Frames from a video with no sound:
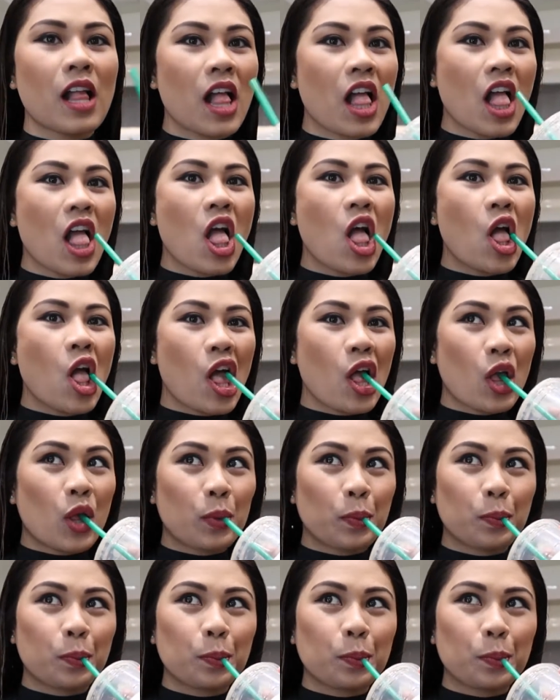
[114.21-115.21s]
Am I doing a
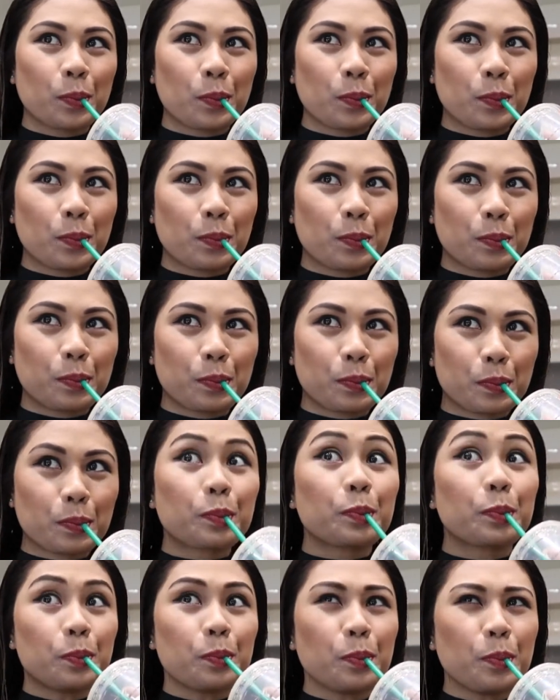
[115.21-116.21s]
trim?
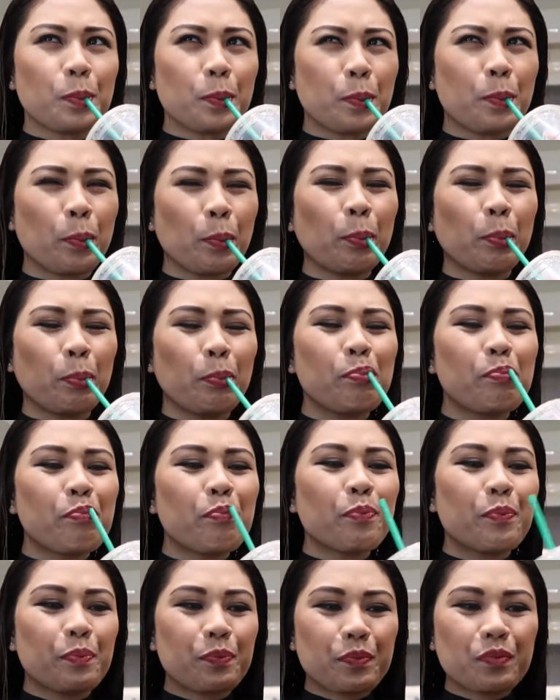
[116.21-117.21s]

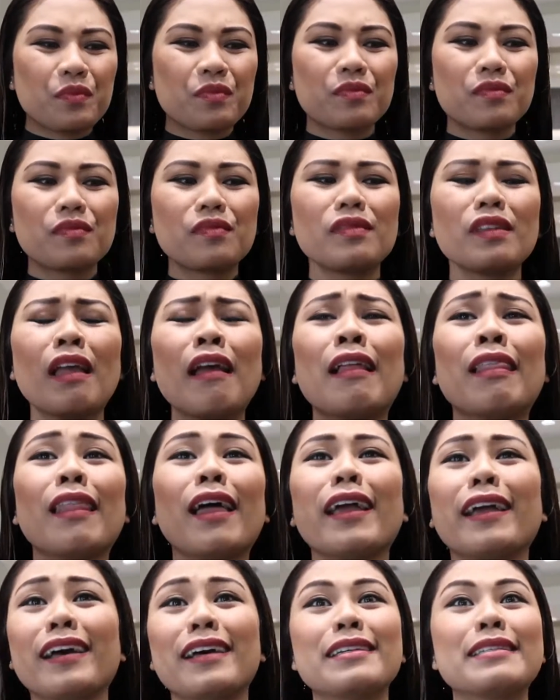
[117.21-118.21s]
Yeah.
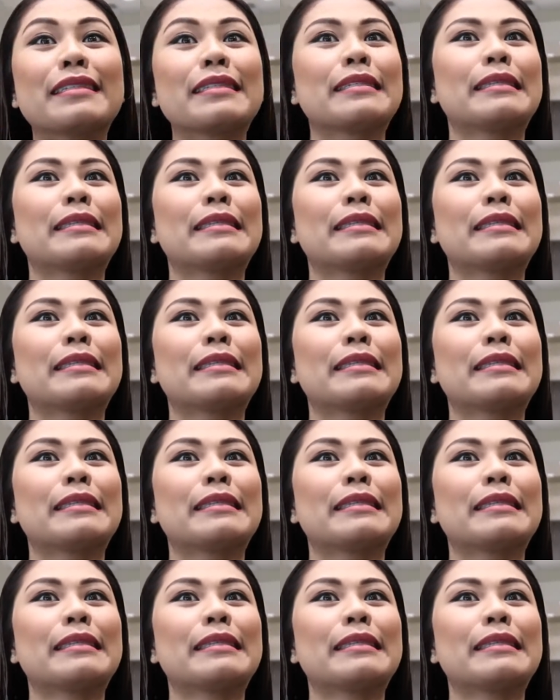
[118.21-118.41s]
Like a